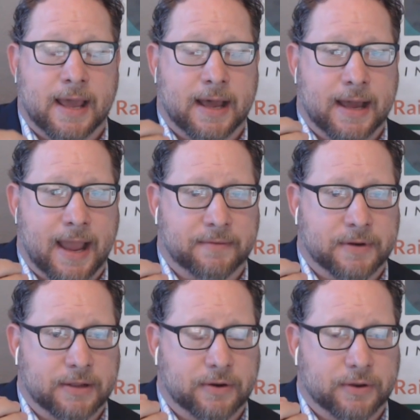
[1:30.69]

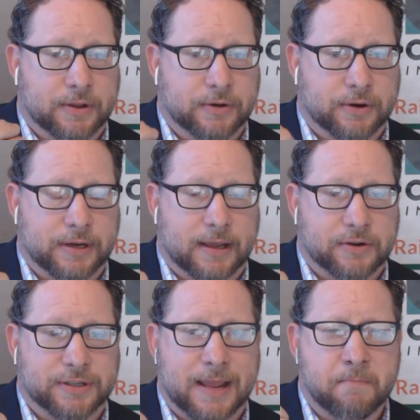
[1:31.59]
After you're going to
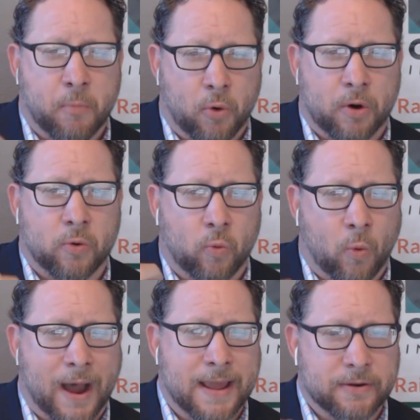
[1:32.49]
understand more
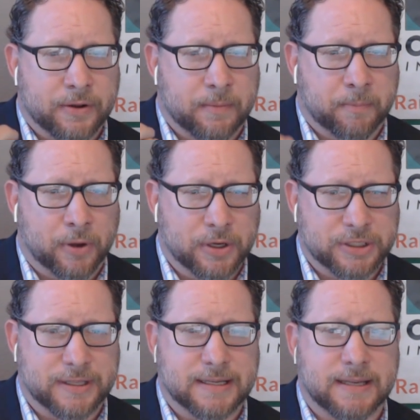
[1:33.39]
on why they're going to
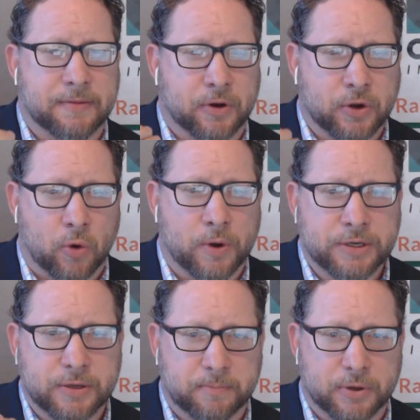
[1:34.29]
push this, and they're
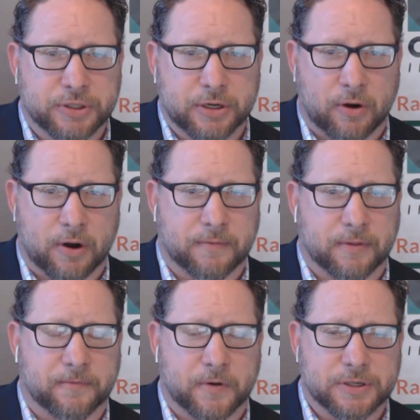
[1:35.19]
going to push it hard.
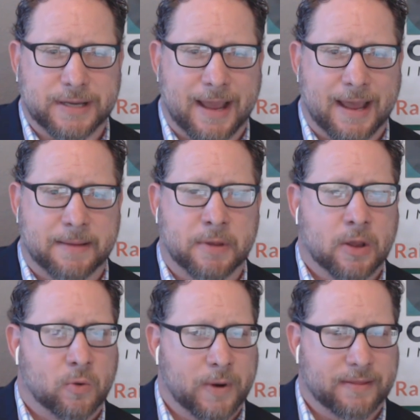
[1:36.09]
For the first time,
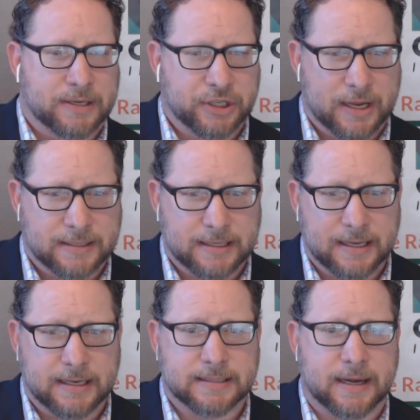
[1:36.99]
we have the
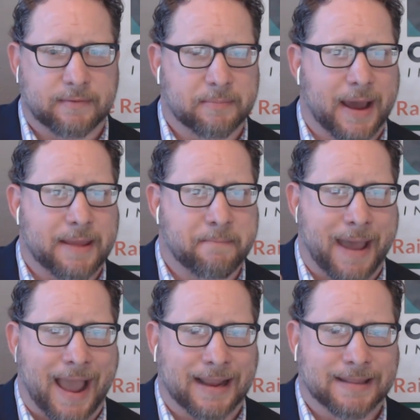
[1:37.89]
GSEs and everybody
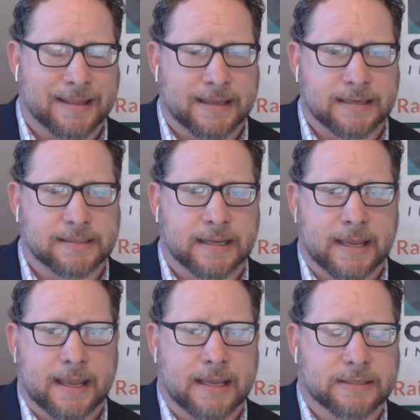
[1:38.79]
backing this,
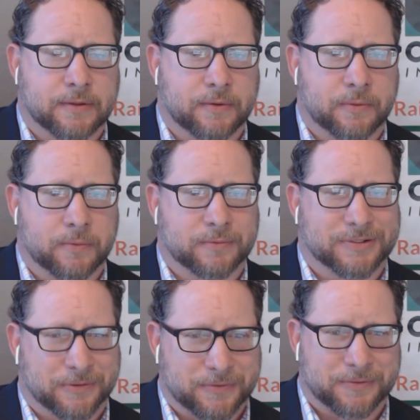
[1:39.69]
and so
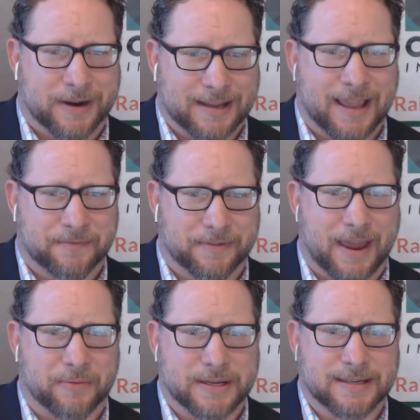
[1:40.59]
for
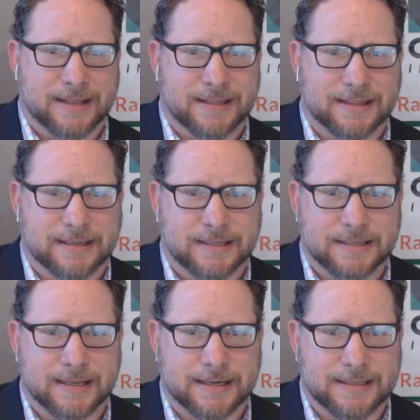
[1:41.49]
that reason, I think this
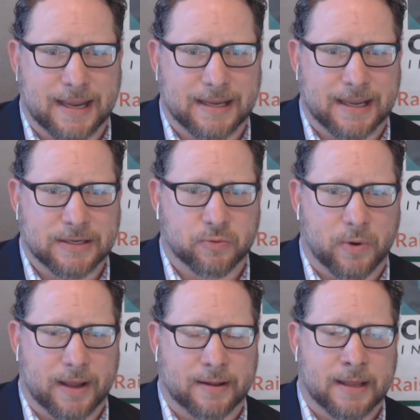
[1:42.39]
is going to take as
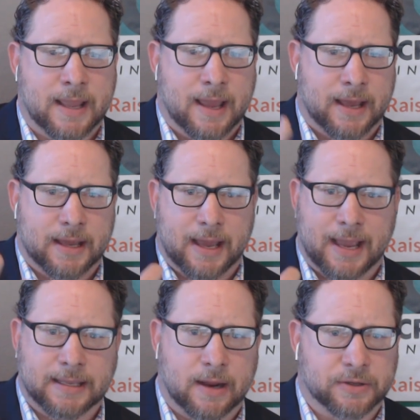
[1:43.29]
well.
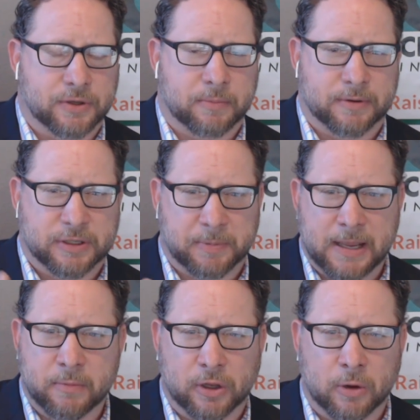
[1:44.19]
I'm going to
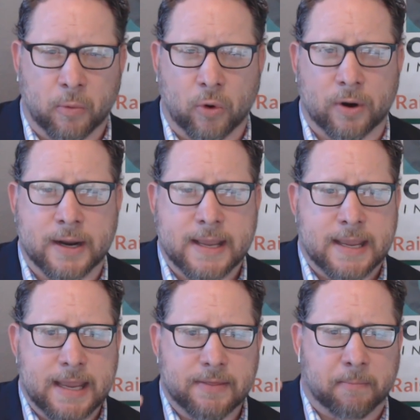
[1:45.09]
explain a little more
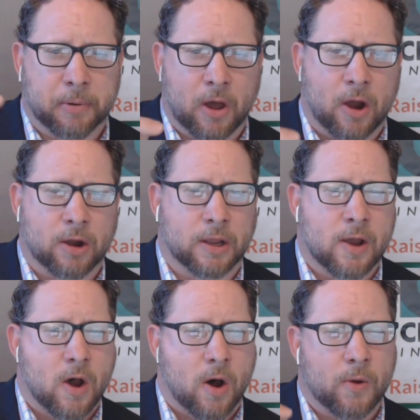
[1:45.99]
in the blog
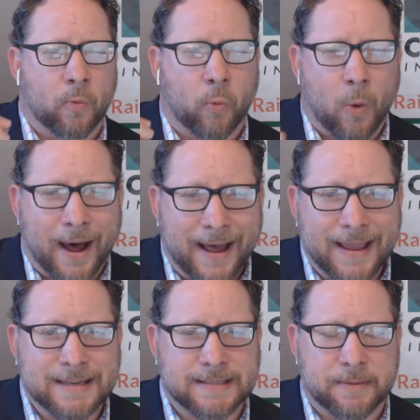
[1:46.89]
on
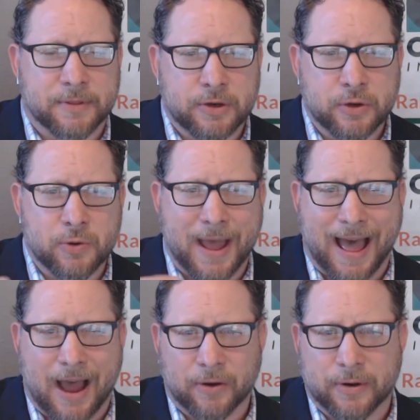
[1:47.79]
why some of the new
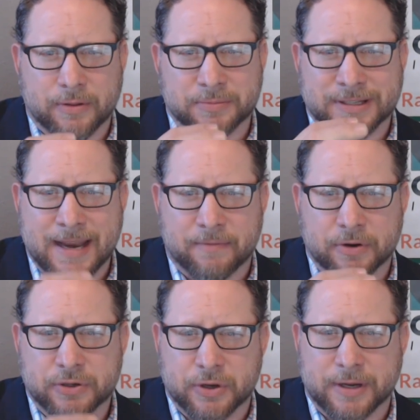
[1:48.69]
algorithms
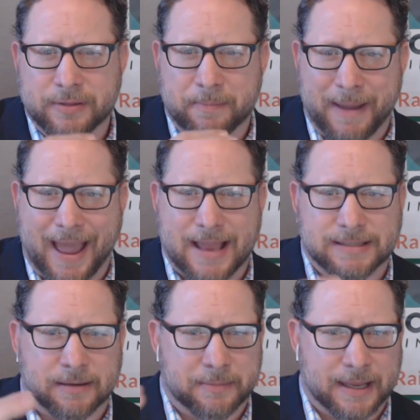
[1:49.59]
never took in the
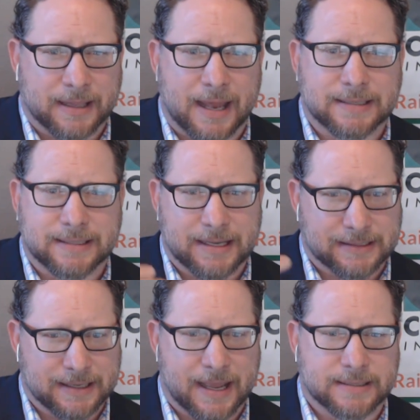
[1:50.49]
past. It'll make a lot of
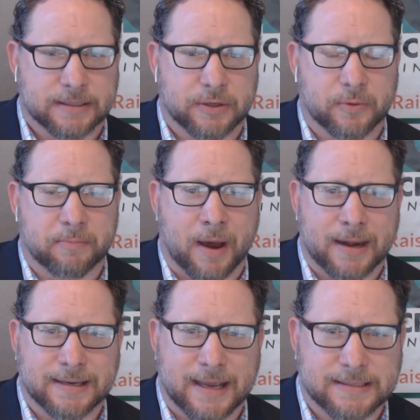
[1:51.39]
sense, and it has to do with
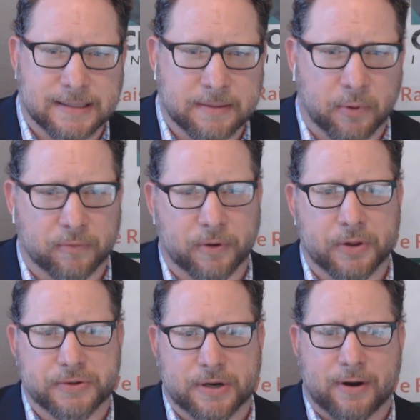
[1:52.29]
monetizing the
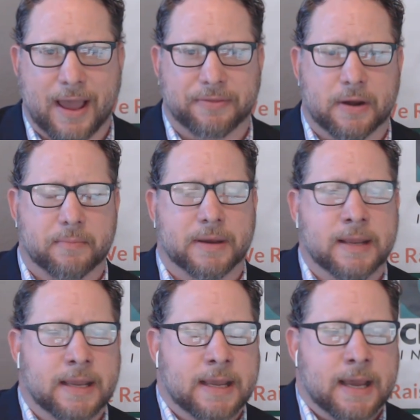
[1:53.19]
portfolios that are out there. But
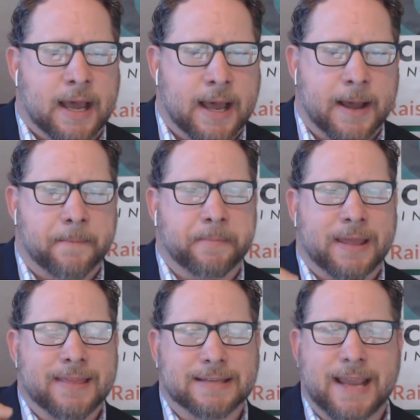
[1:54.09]

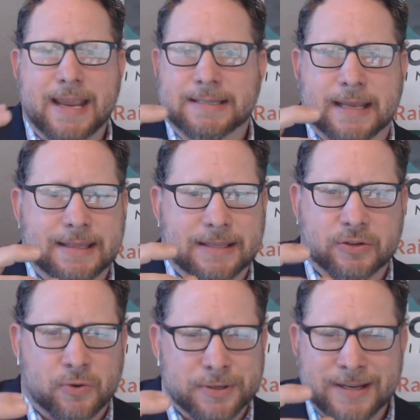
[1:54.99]
in this case, the
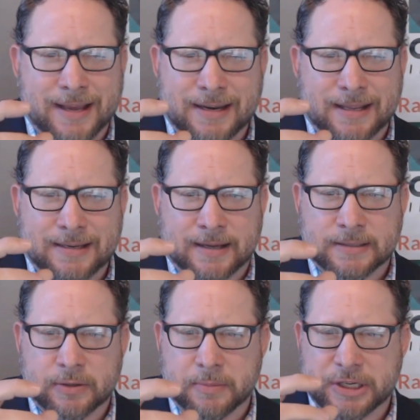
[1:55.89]
score's
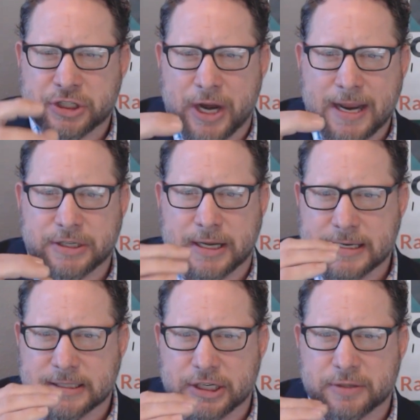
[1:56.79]
not so much changing;
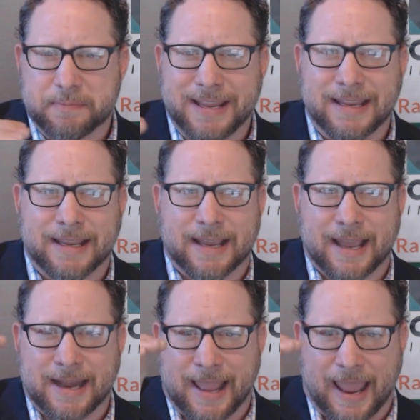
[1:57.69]
it's just being
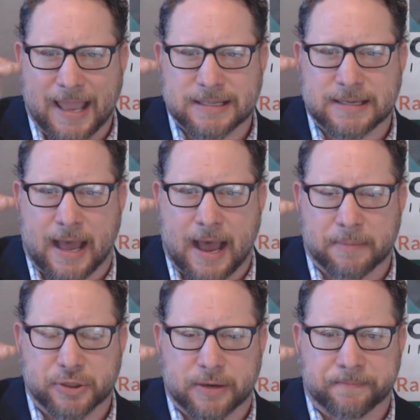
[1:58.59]
enhanced
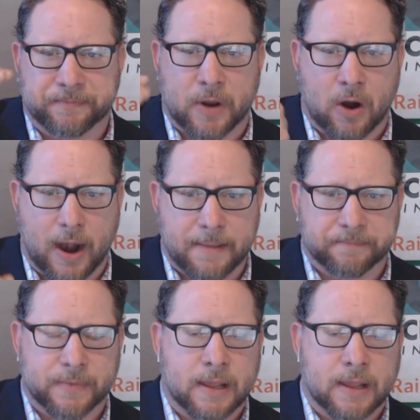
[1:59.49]
option. All right.